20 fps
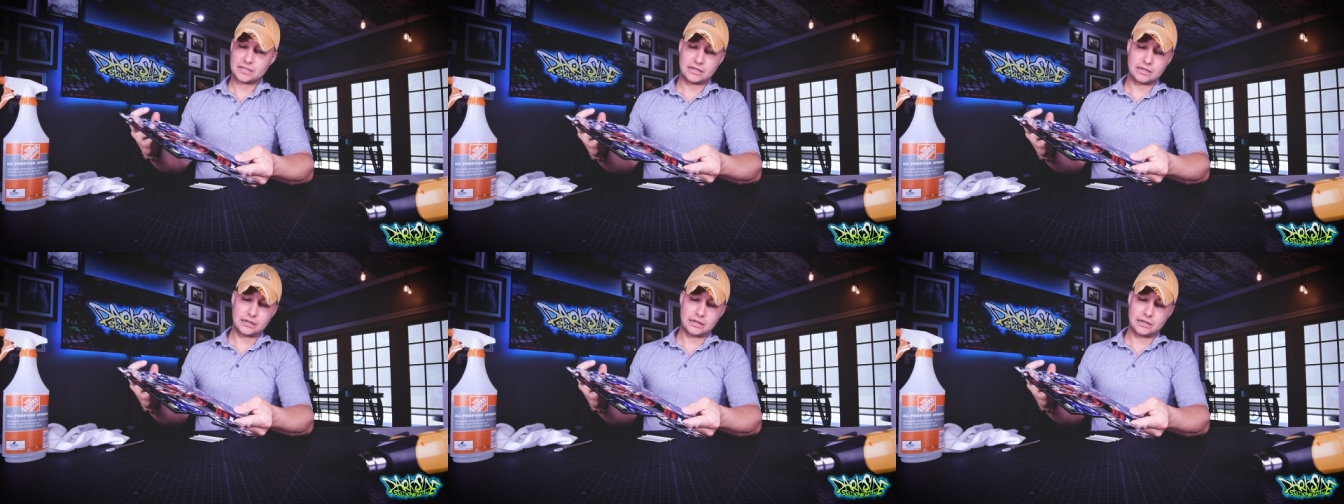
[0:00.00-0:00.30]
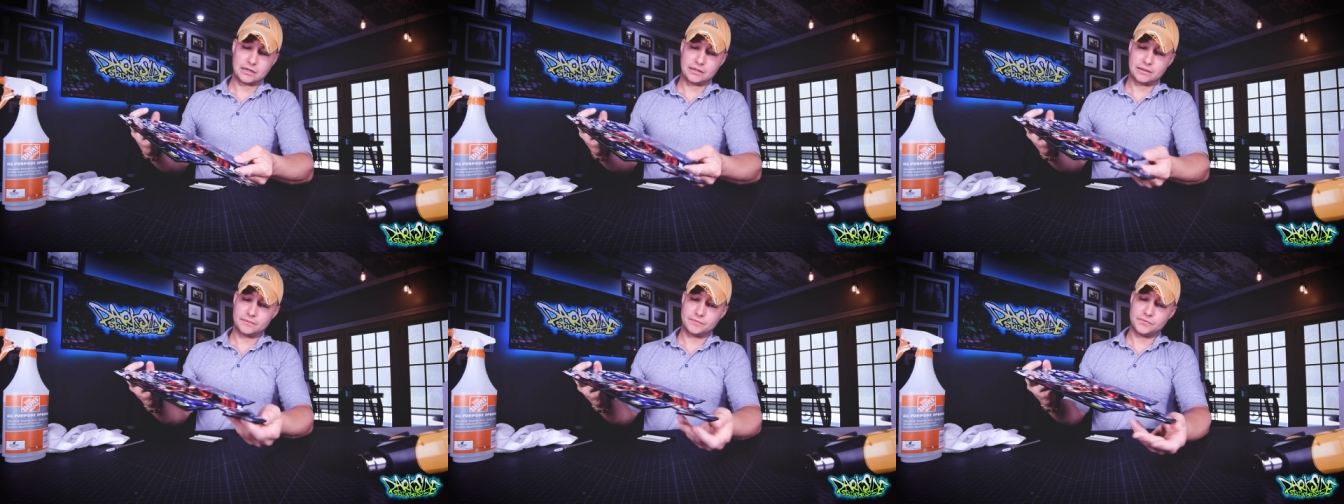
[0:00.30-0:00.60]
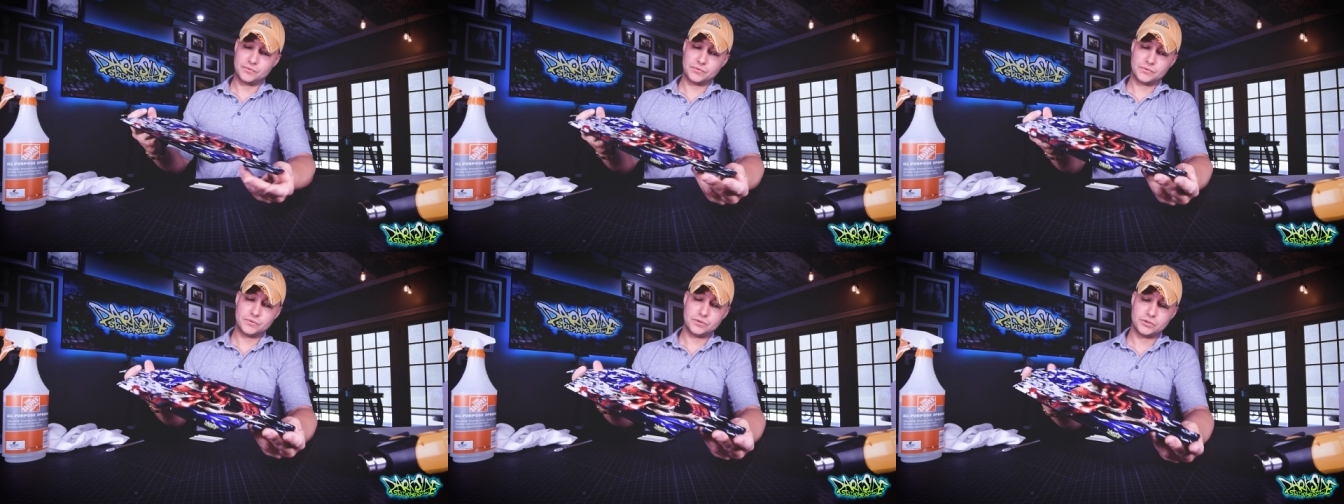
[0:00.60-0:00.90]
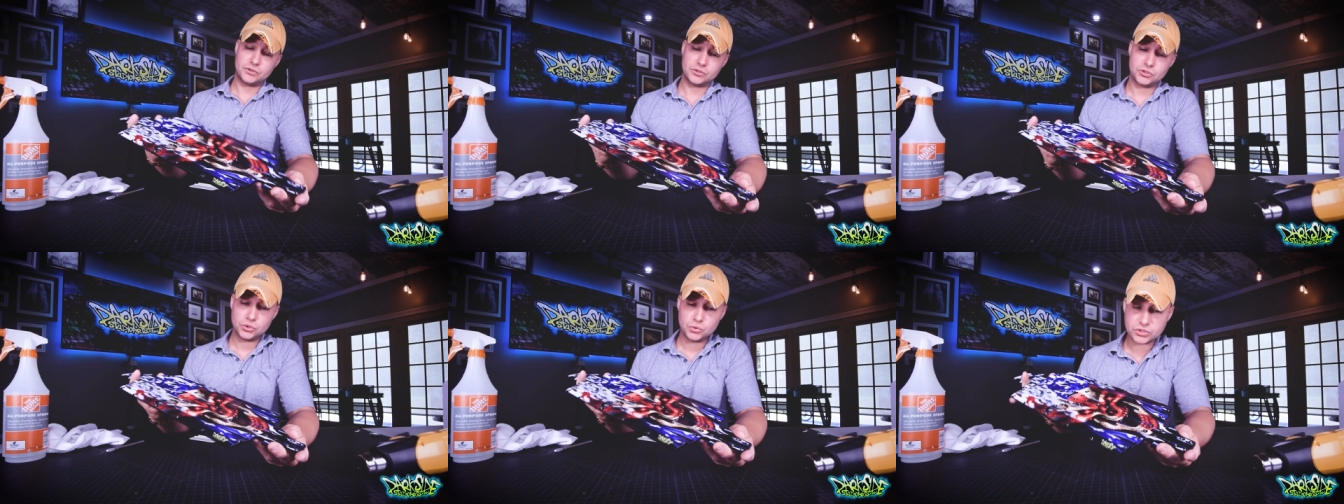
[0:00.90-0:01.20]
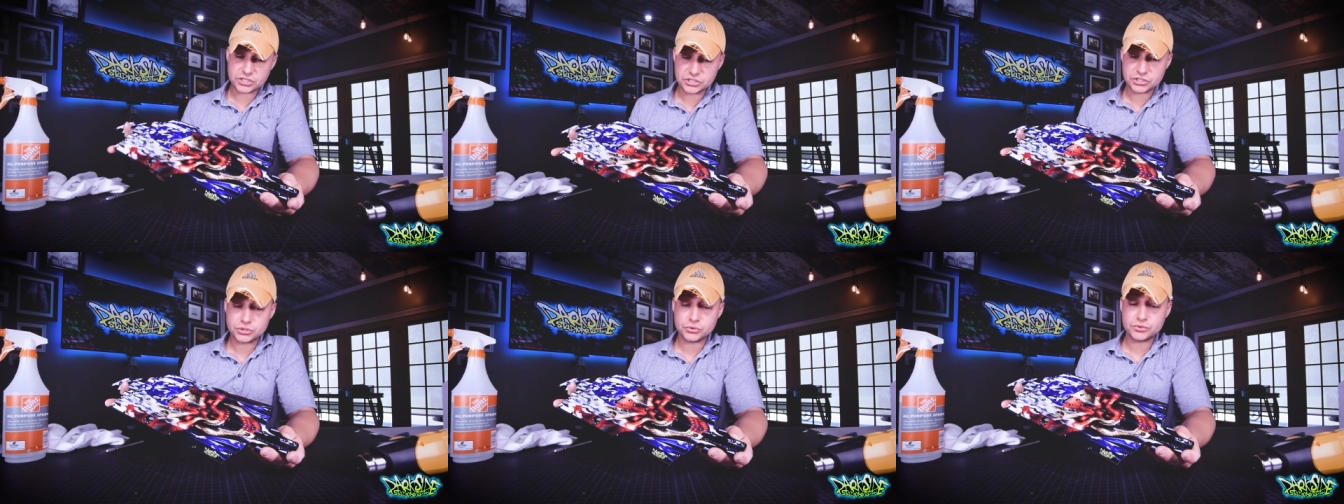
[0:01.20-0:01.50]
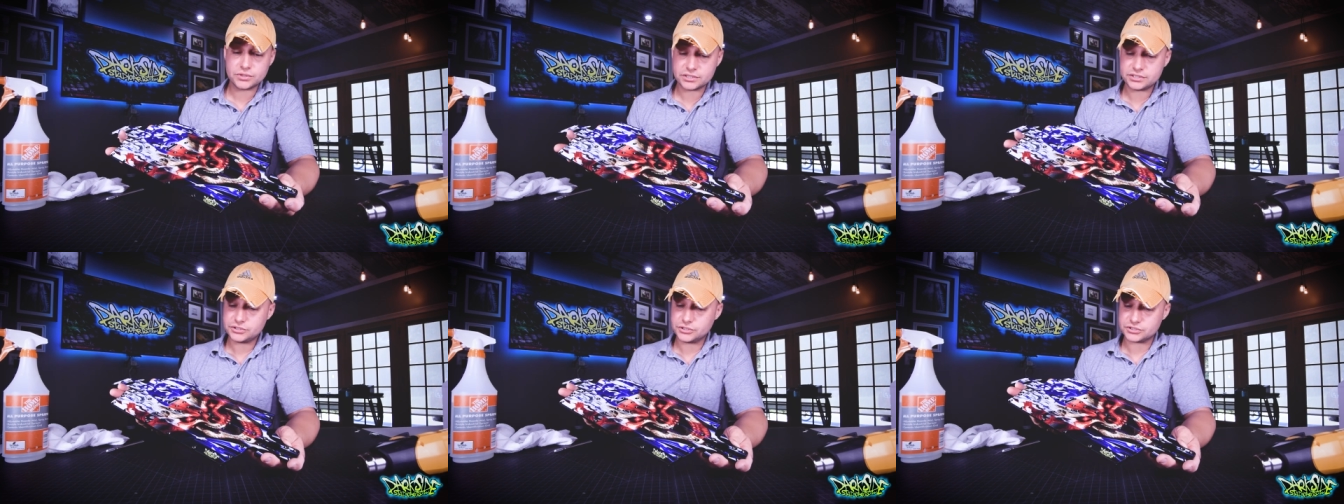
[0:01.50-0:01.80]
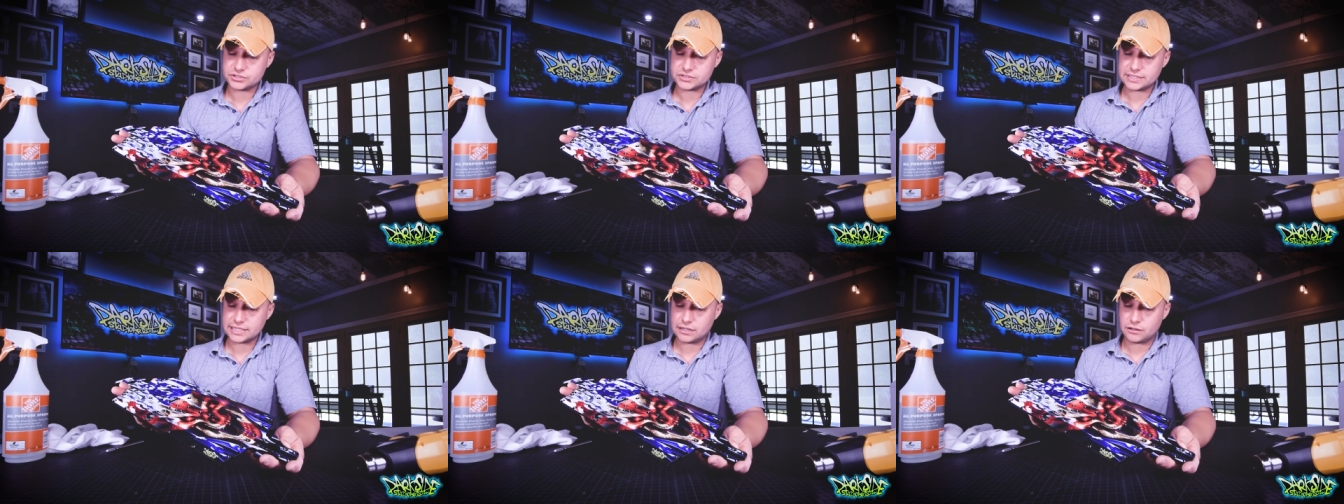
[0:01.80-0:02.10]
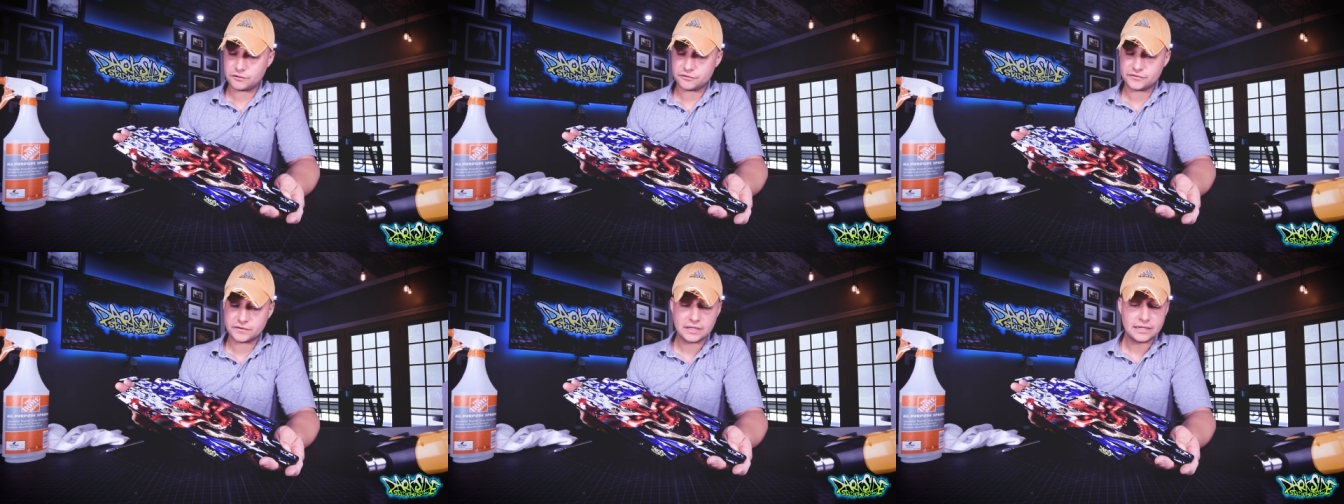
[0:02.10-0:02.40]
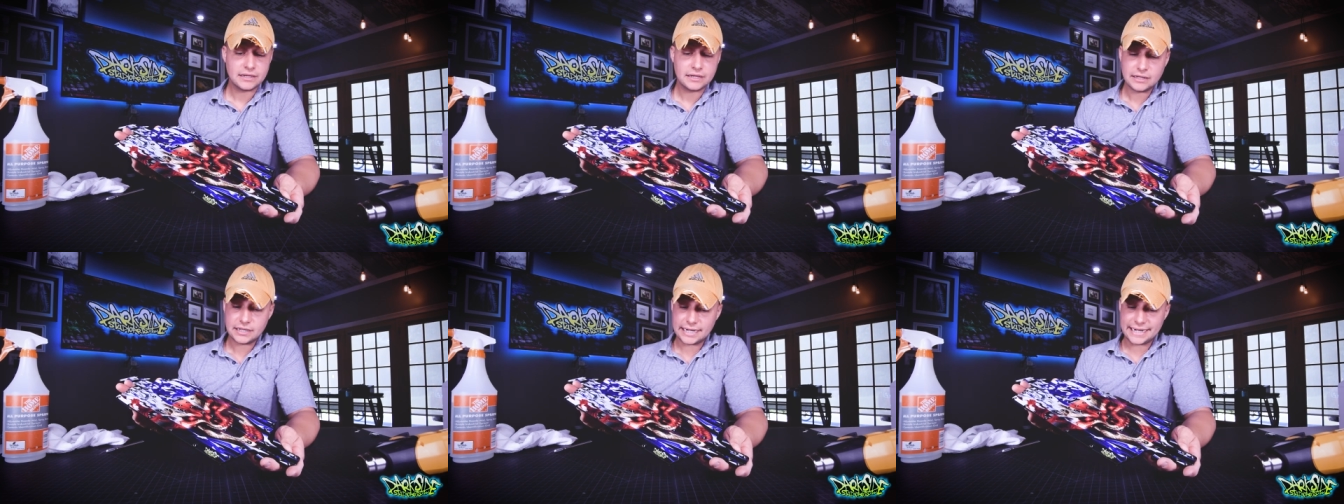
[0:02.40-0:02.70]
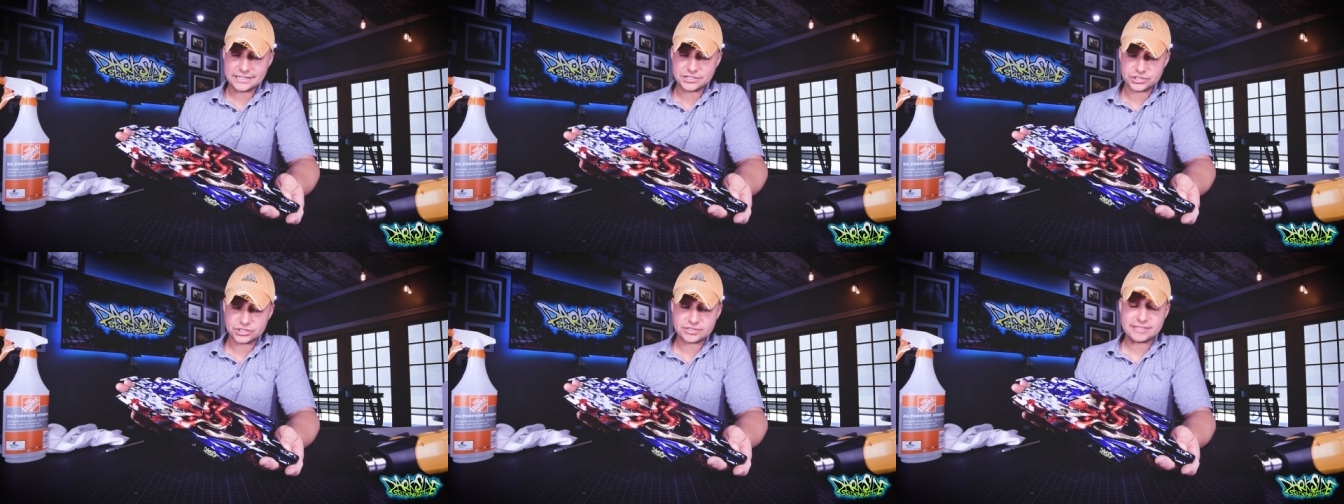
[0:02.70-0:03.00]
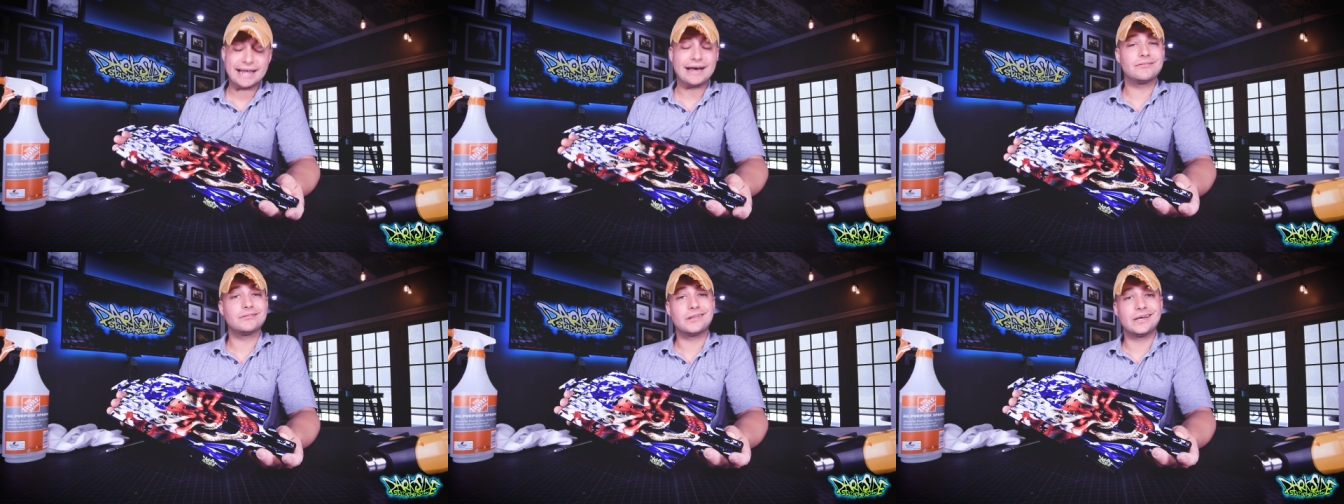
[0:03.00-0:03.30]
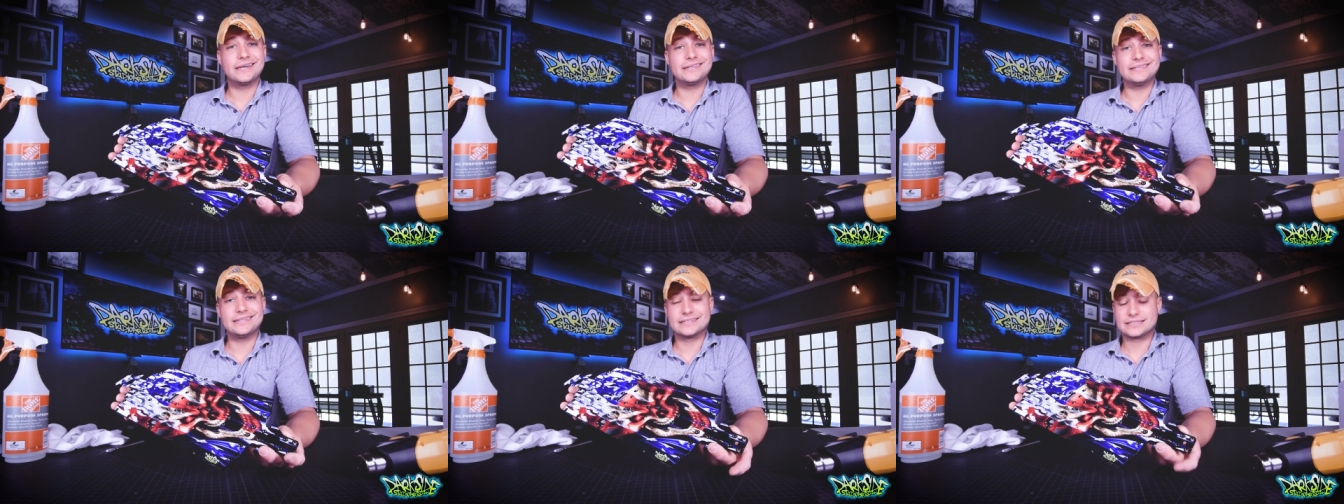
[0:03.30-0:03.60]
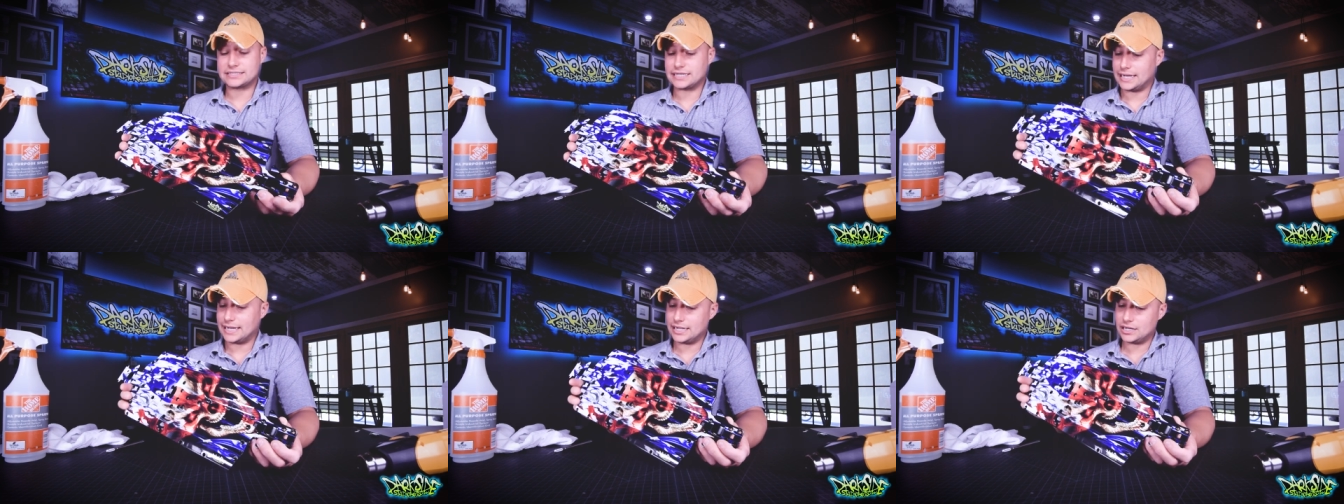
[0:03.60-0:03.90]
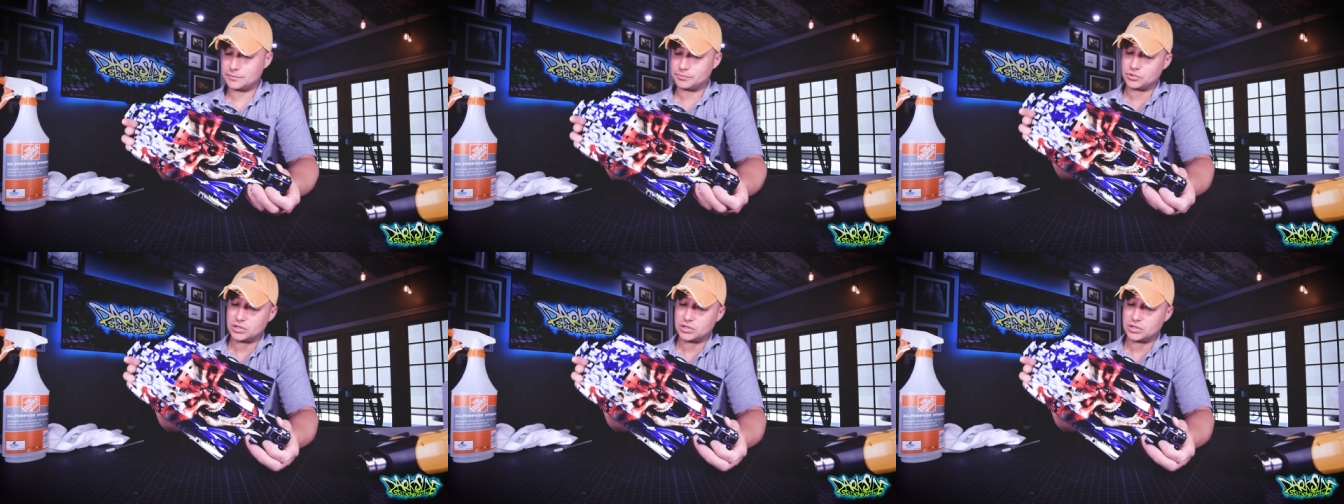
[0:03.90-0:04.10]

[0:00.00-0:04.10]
Uh, you can do this yourself. I just outlined the entire